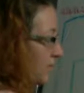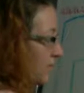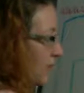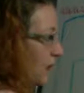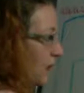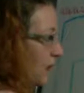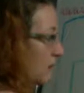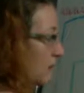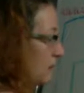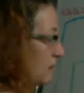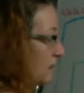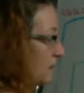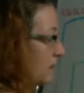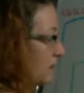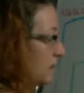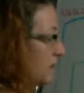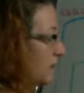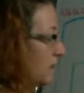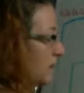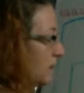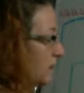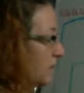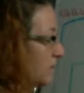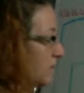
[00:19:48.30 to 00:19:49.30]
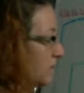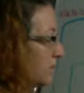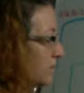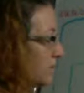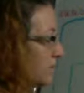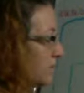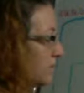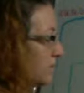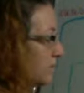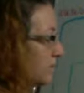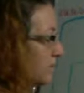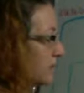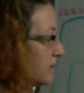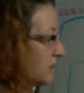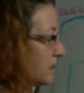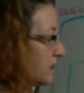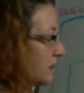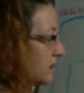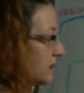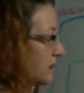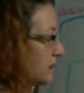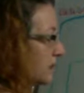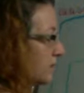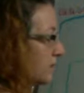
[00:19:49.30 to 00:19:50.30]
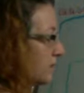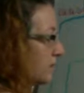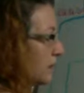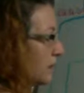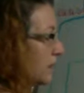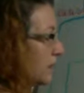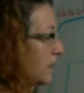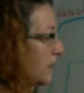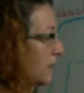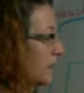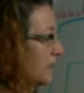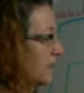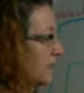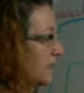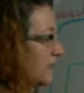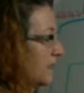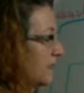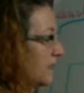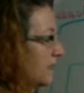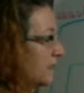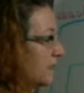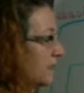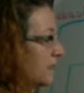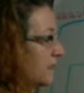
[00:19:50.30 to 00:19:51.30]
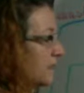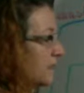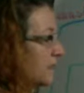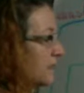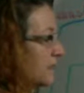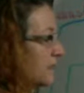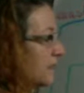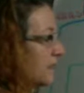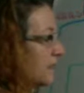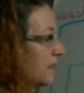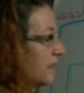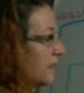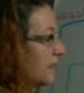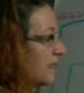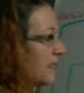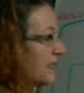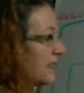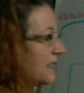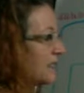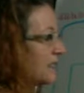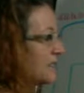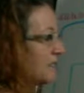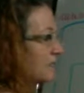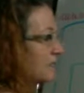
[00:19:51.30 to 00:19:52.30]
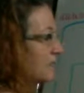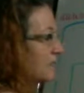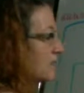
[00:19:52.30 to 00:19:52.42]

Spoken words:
I don't know, afraid, I guess,